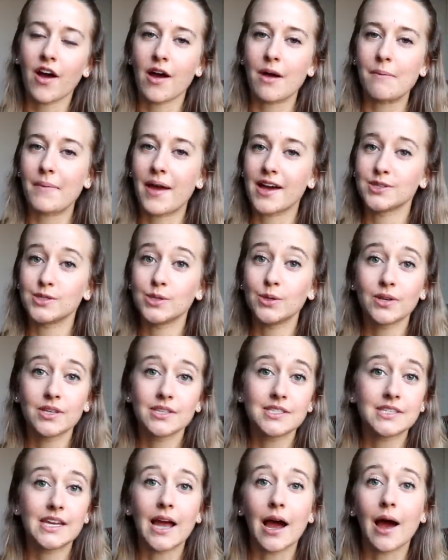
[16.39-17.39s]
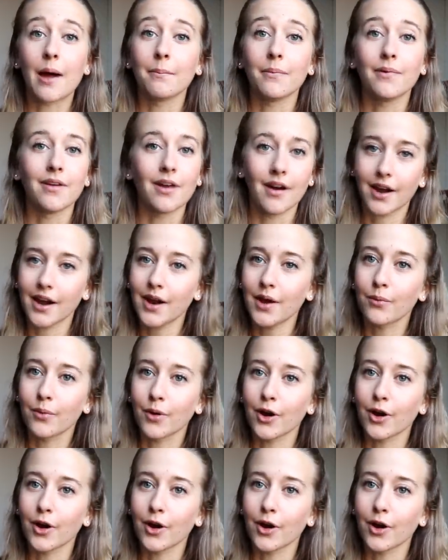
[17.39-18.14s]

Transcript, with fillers: Um, as you can see, I'm not at